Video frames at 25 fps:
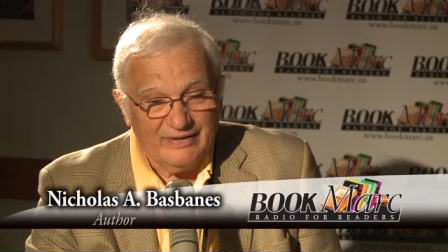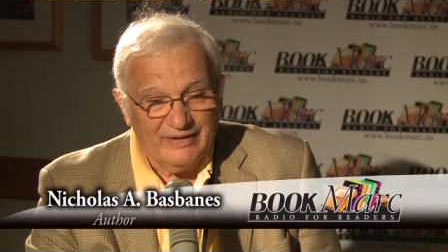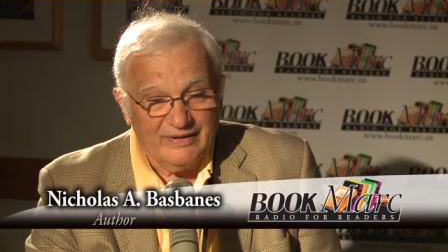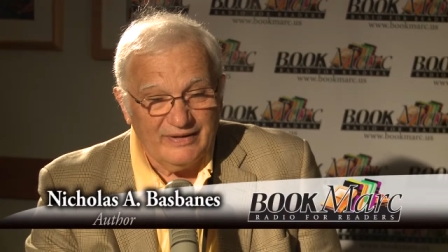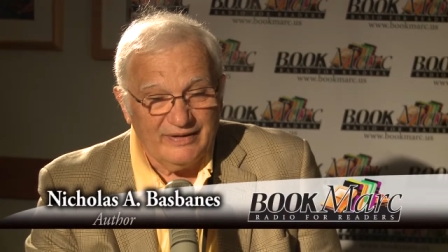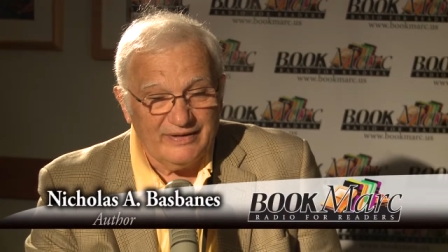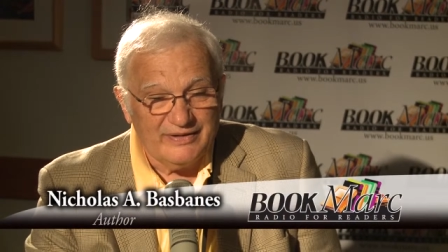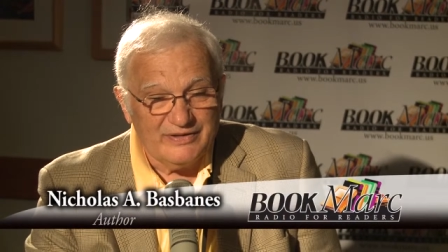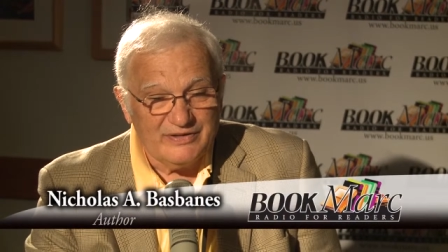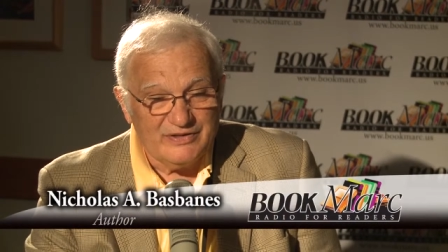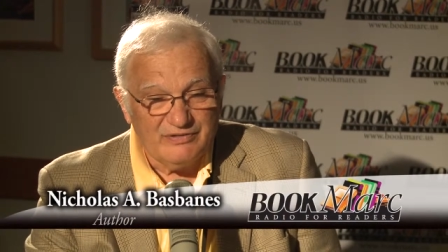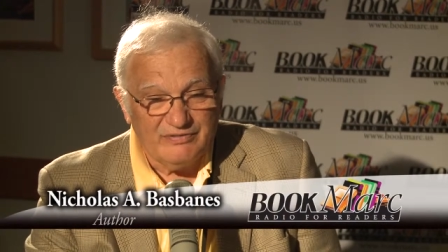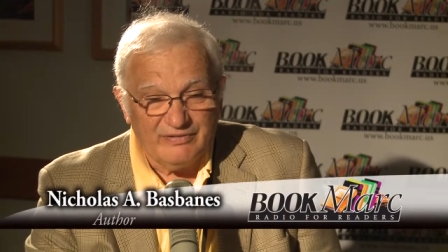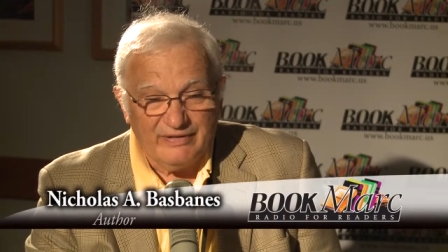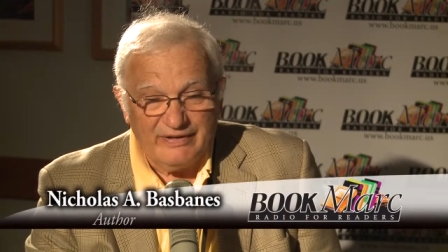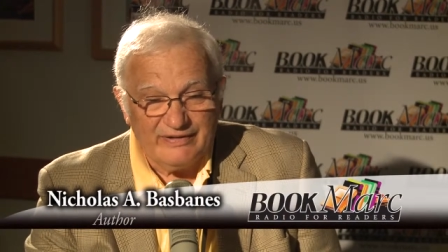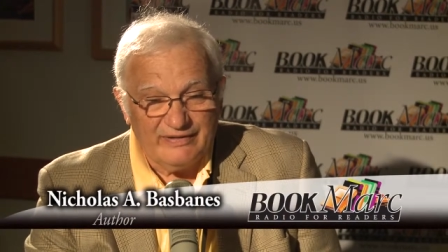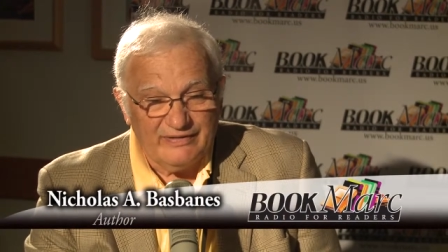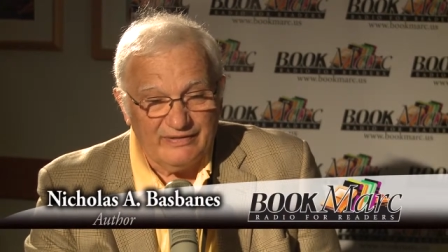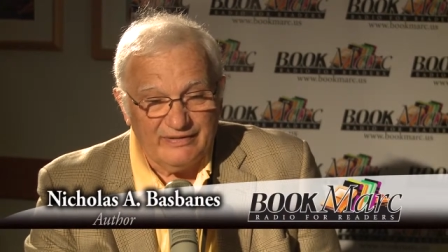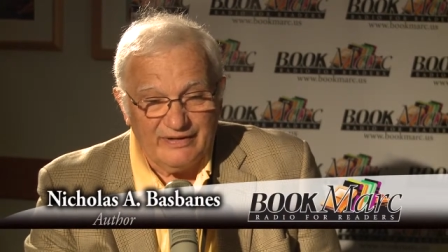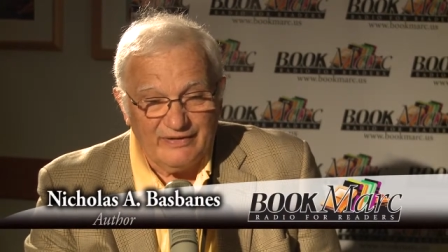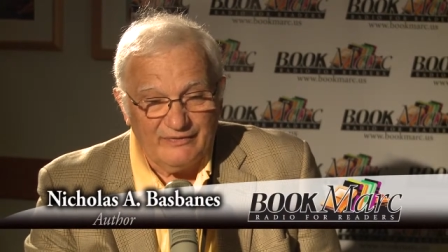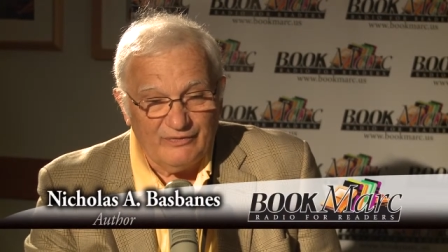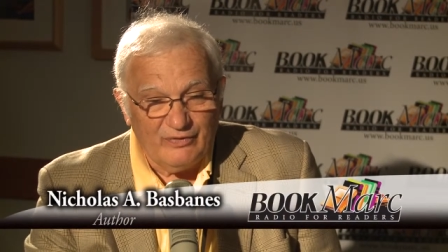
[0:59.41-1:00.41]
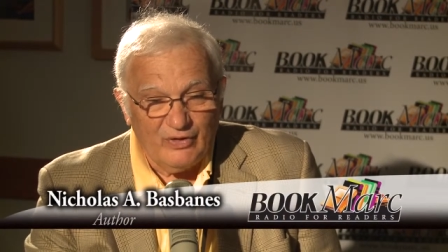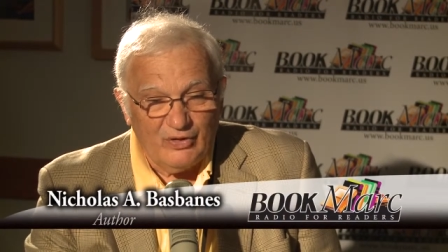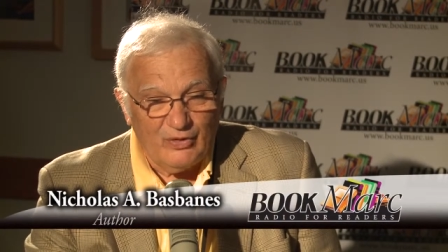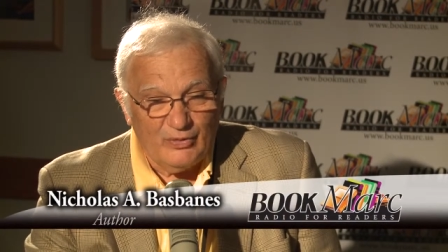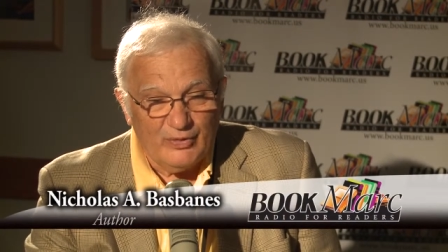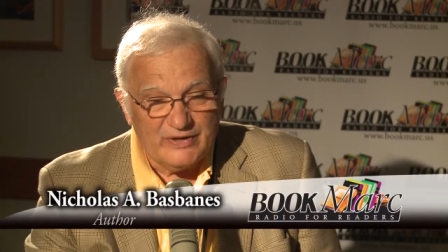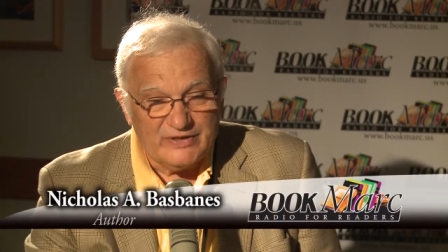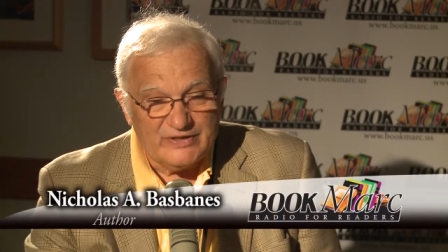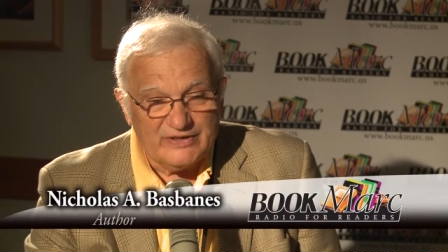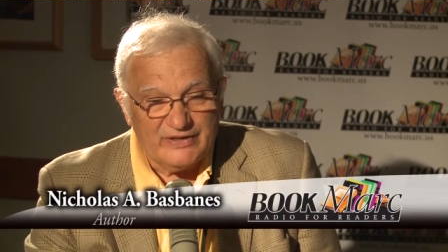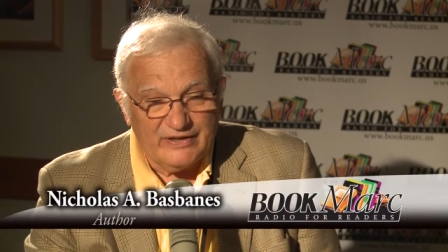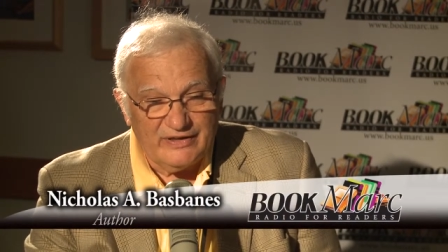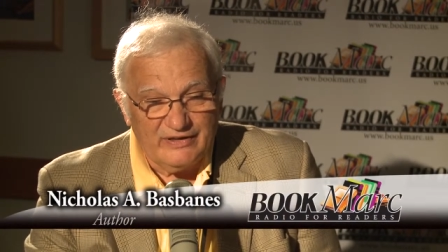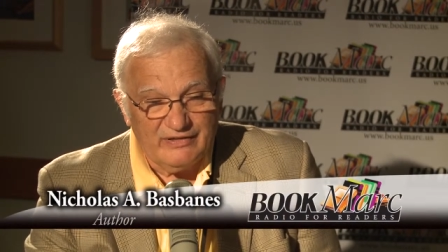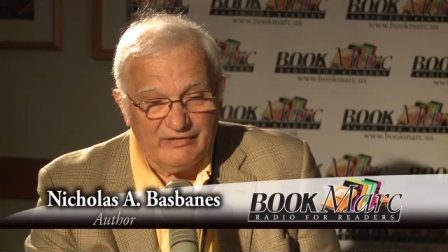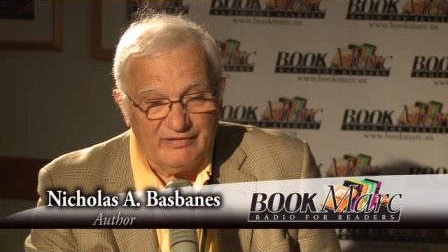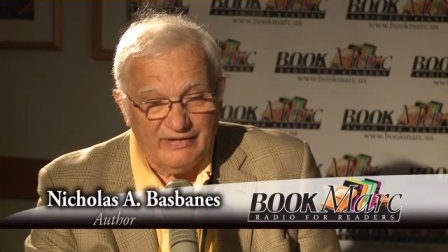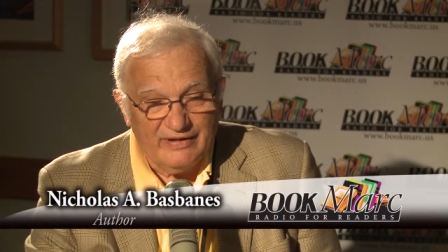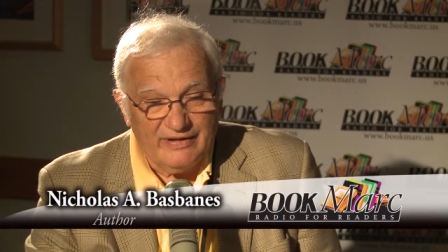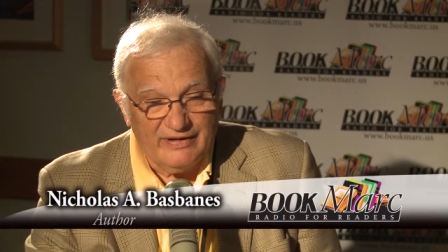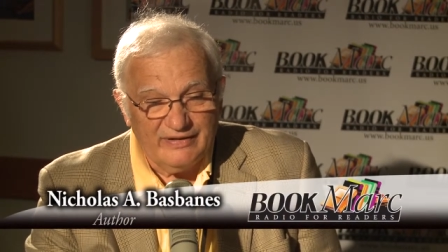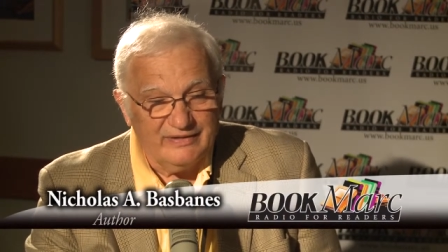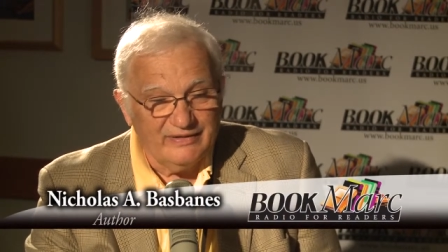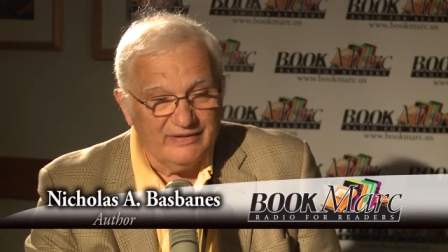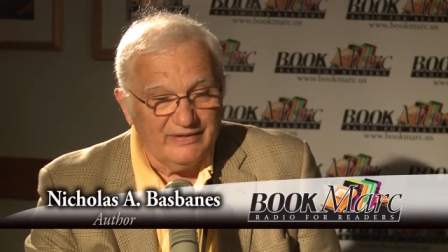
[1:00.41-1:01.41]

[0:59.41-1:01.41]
I, as a writer, have always had a great